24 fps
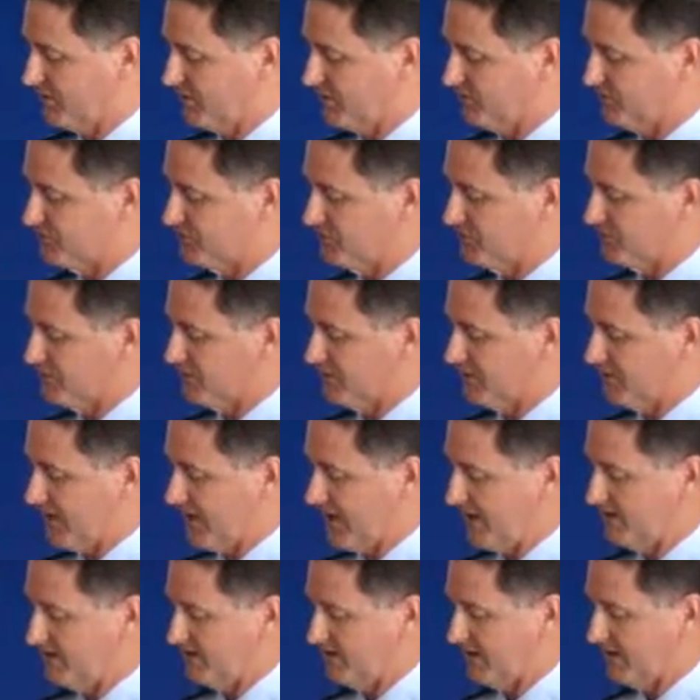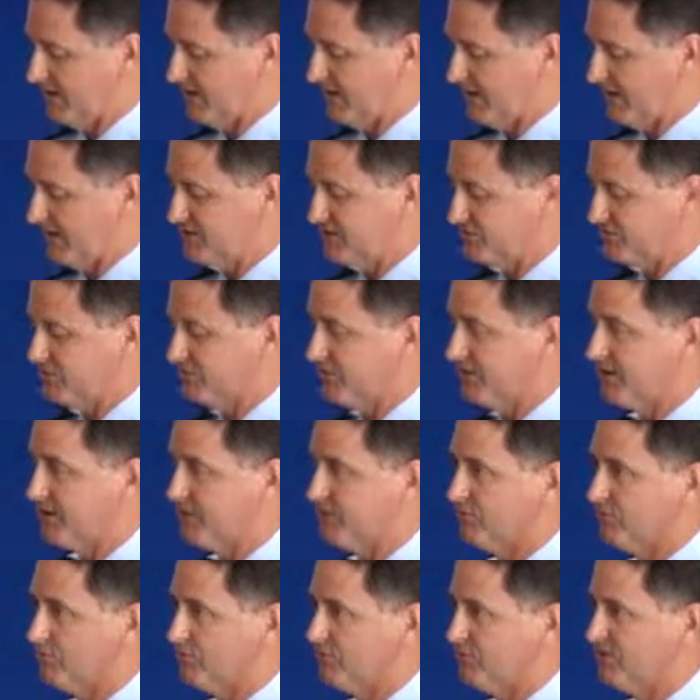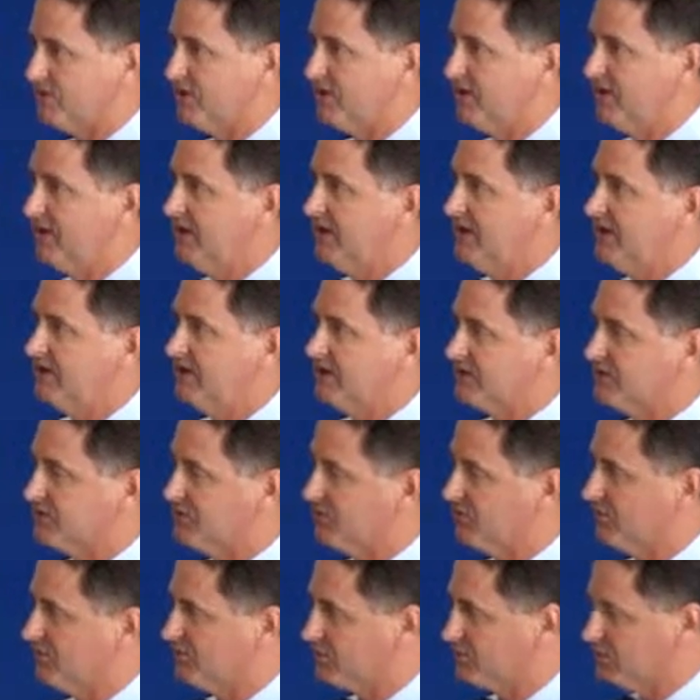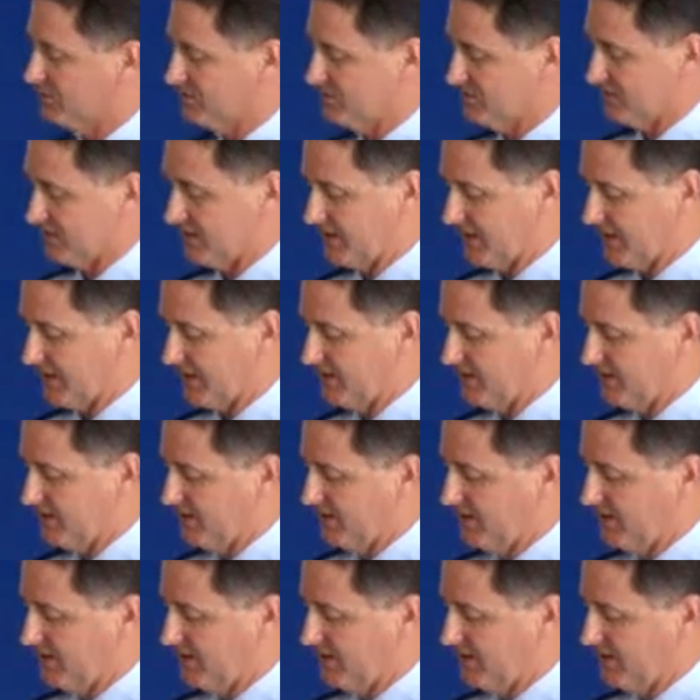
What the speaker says: And also the Afghan National Air Force is on the north side.